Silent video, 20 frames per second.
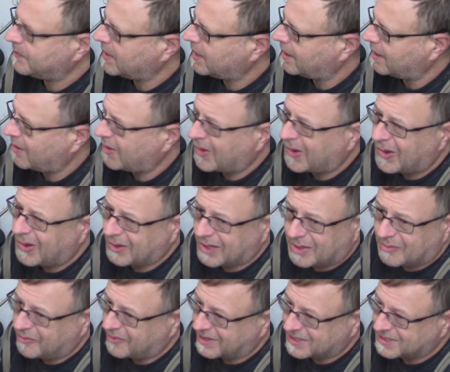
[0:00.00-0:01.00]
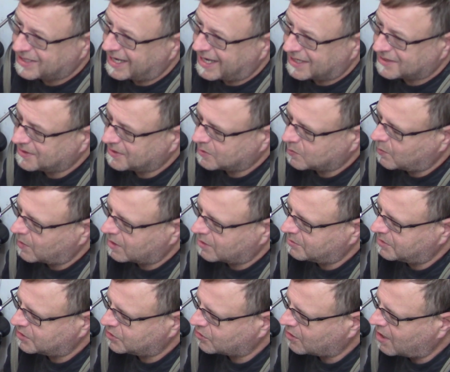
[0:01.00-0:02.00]
All compressed gases want
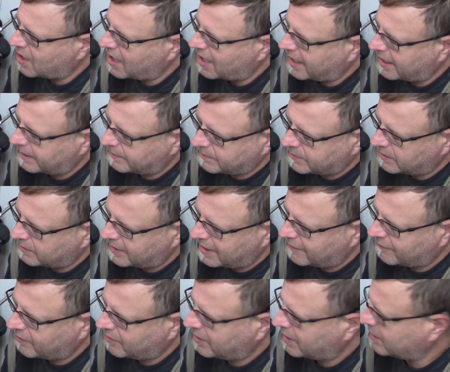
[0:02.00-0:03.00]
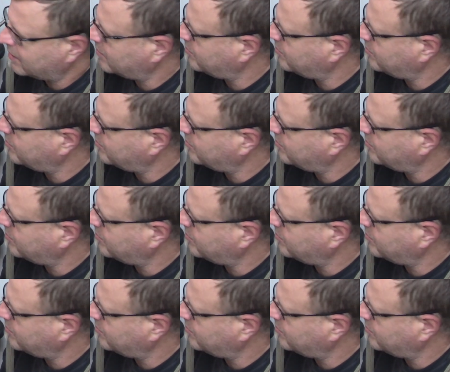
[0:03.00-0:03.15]
to be dry. They're never going to